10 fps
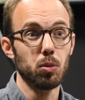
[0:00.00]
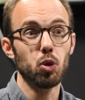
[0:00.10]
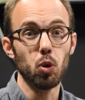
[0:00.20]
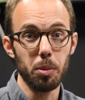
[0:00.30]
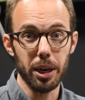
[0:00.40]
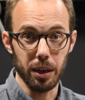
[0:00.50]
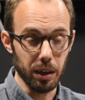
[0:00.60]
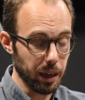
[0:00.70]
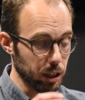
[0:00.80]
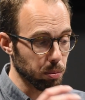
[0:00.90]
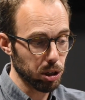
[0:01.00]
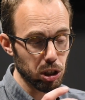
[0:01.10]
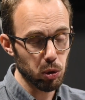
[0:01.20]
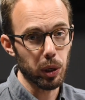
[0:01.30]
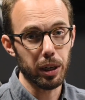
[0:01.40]
zoom in as
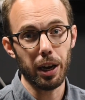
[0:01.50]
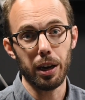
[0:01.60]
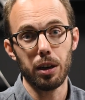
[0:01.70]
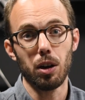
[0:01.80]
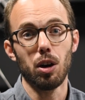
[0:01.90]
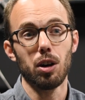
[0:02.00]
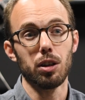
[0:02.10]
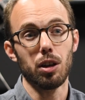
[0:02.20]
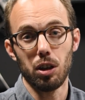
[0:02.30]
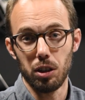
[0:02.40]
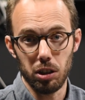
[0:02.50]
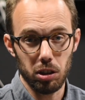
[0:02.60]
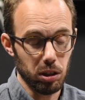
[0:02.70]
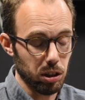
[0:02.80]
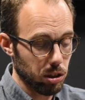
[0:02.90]
much as we can on
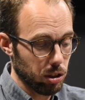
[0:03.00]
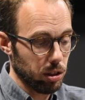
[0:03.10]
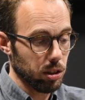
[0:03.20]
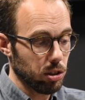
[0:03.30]
this